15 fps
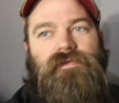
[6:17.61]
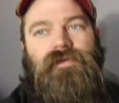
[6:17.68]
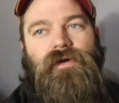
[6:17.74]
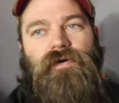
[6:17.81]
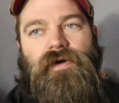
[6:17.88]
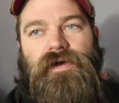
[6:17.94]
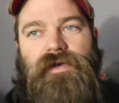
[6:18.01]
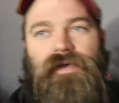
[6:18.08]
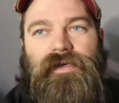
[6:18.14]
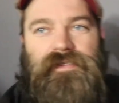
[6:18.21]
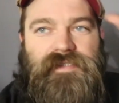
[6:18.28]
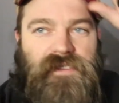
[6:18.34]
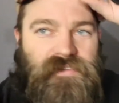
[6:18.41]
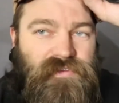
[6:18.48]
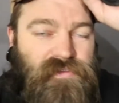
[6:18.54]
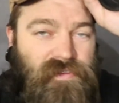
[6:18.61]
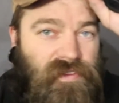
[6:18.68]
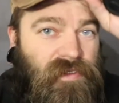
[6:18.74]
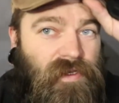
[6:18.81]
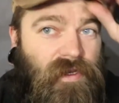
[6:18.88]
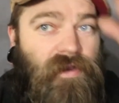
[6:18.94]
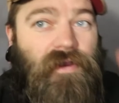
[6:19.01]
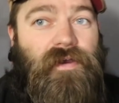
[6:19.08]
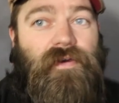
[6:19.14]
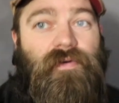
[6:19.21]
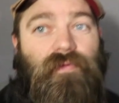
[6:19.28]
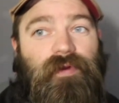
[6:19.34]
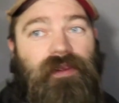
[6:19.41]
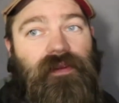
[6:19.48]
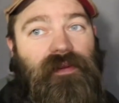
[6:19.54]
No, uh, essentially, uh,
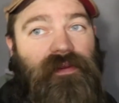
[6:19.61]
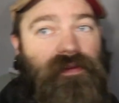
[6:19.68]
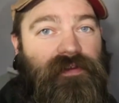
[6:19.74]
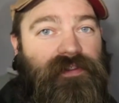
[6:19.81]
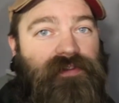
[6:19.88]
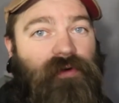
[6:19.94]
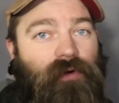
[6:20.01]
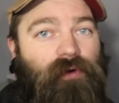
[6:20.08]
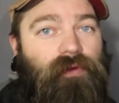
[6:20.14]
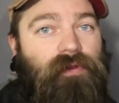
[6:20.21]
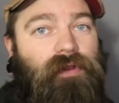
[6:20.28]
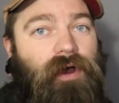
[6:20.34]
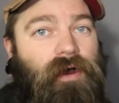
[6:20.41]
we stole